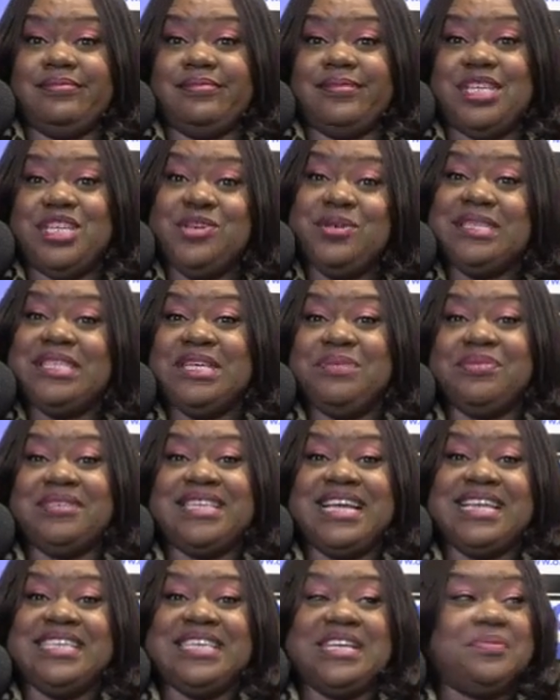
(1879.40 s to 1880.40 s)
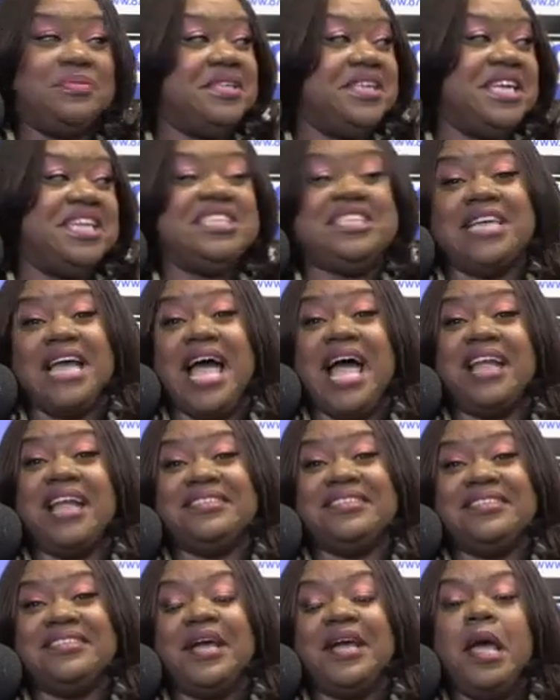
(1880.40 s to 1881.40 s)
And you see what they did with their shot.
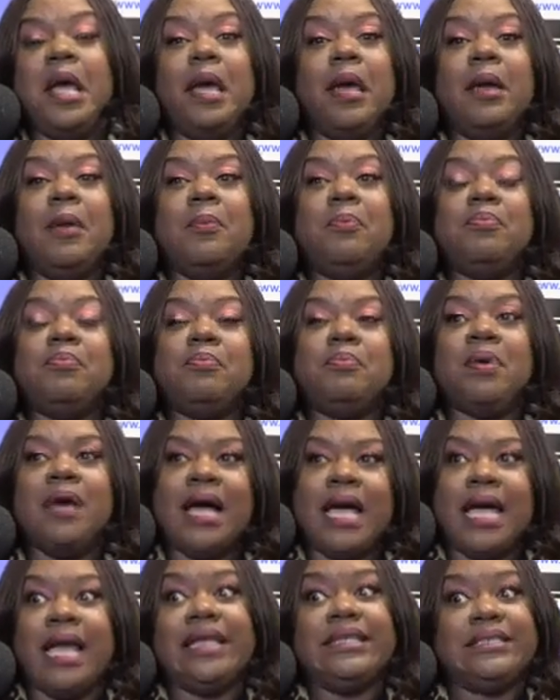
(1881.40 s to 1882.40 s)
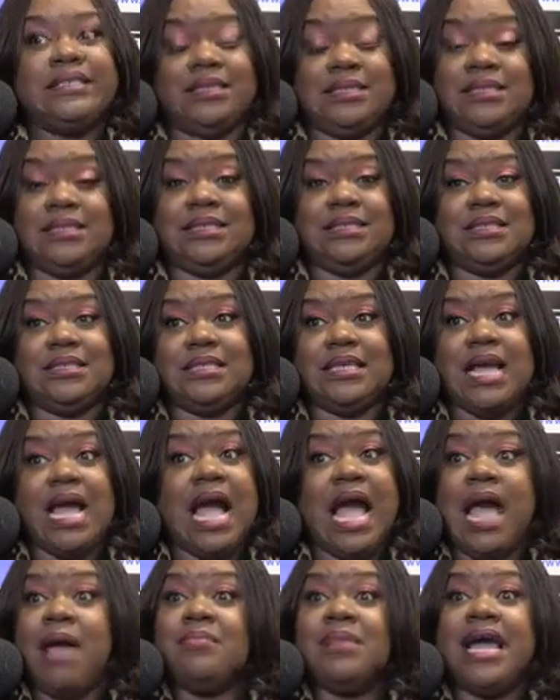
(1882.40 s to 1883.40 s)
But
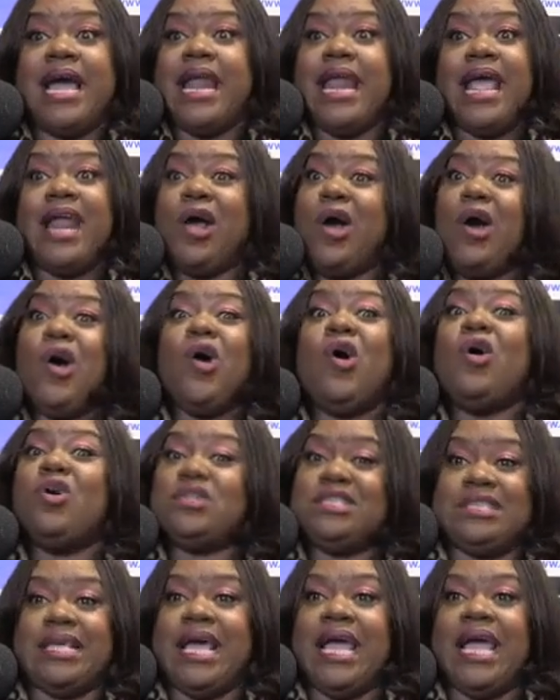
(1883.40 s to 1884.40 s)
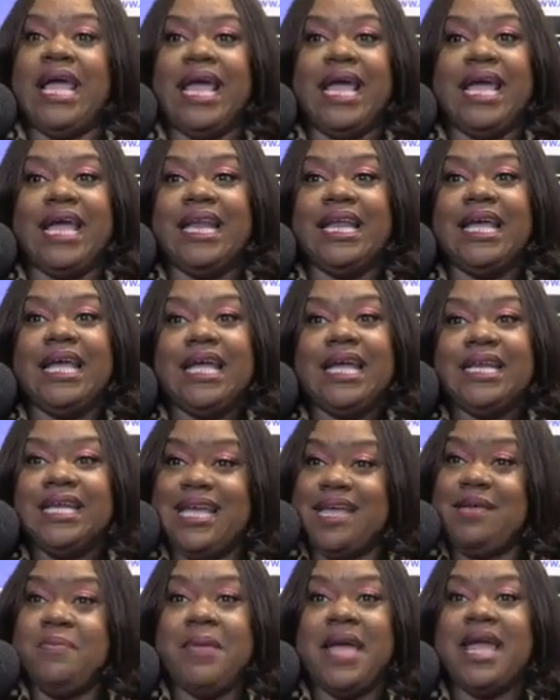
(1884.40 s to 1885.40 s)
I'm not at all saying
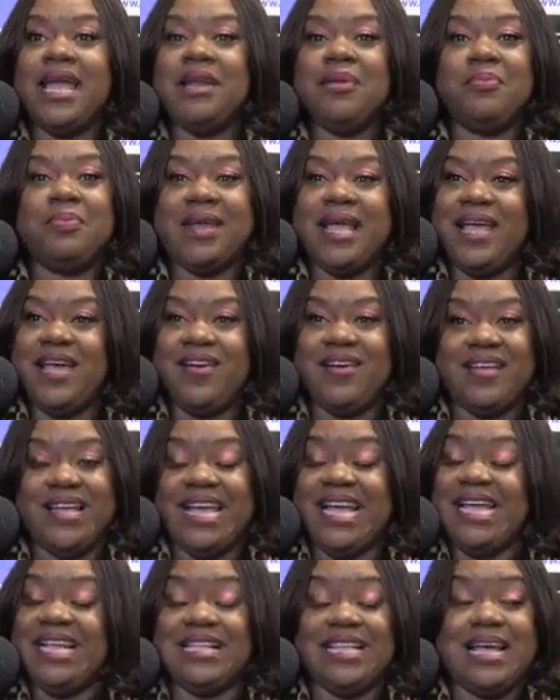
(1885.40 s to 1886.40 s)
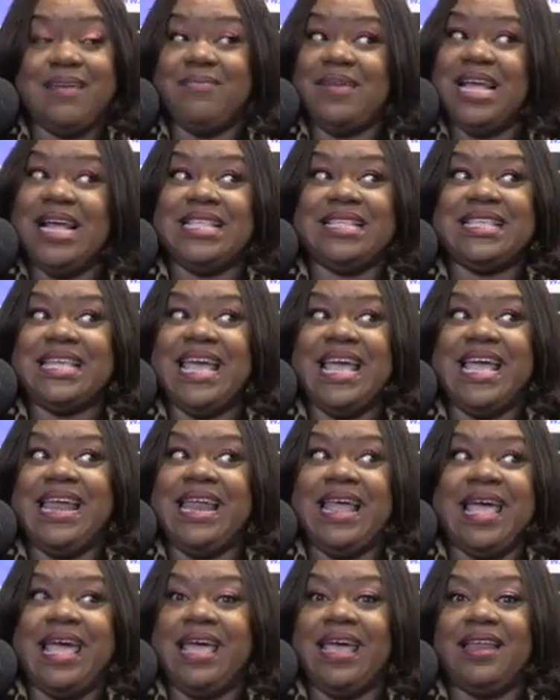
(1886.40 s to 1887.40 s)
they're making the playoffs. I'm not saying
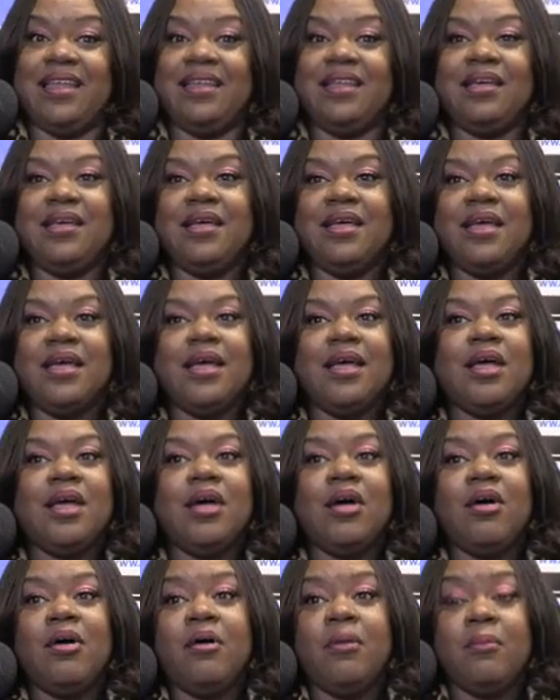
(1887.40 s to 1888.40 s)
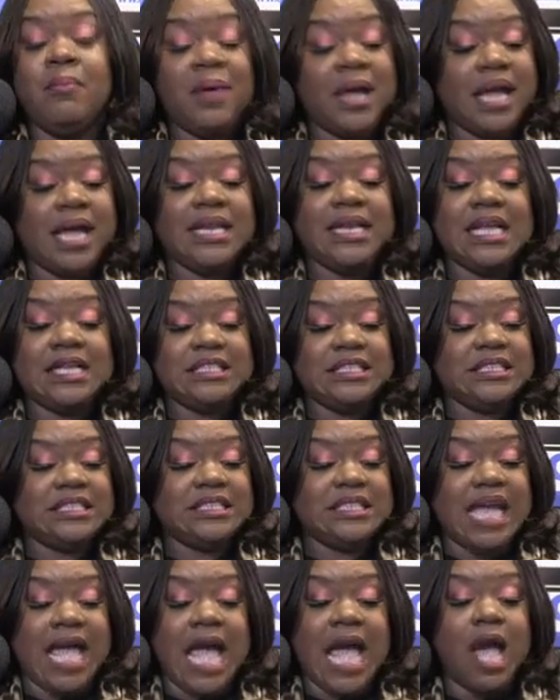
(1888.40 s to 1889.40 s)
that. But that's
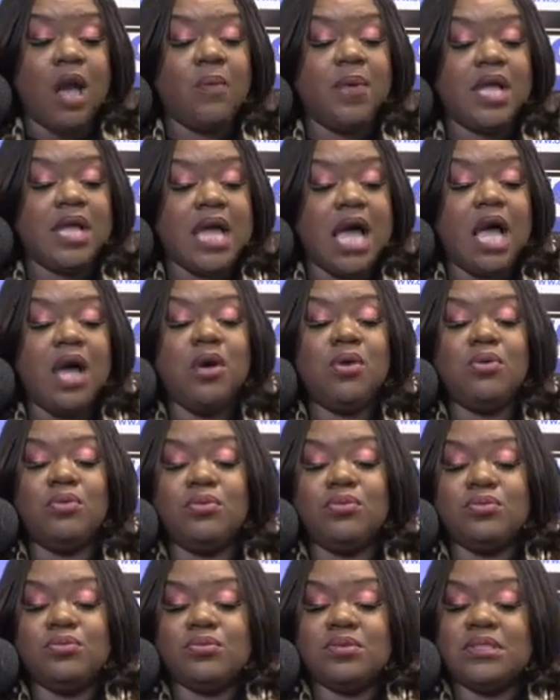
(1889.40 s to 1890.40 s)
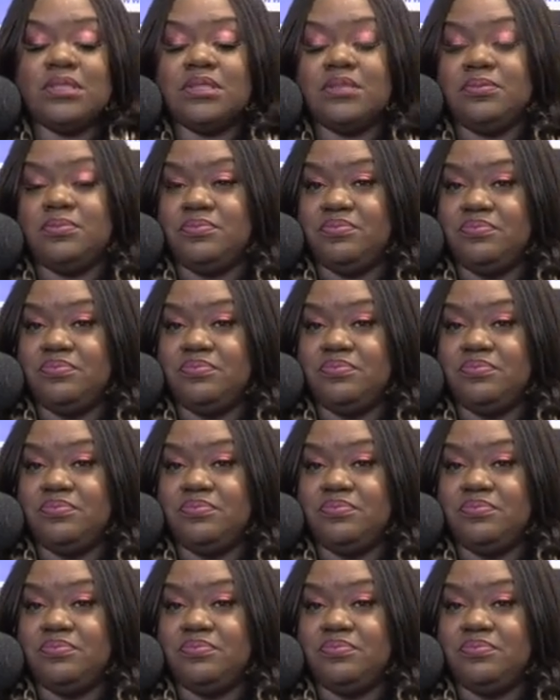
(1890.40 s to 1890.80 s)
just how it goes.